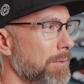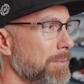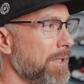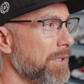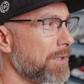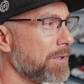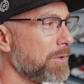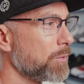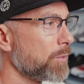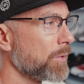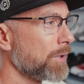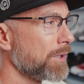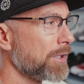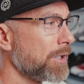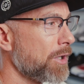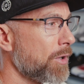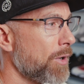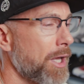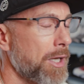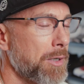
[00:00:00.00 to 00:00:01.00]
He didn't
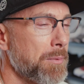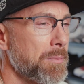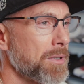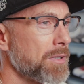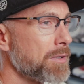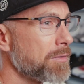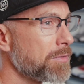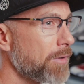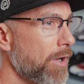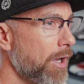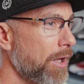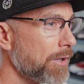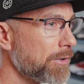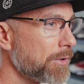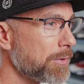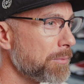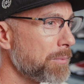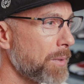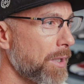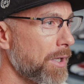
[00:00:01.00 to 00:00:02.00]
really know how to be a
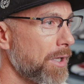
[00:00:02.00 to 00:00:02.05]
father,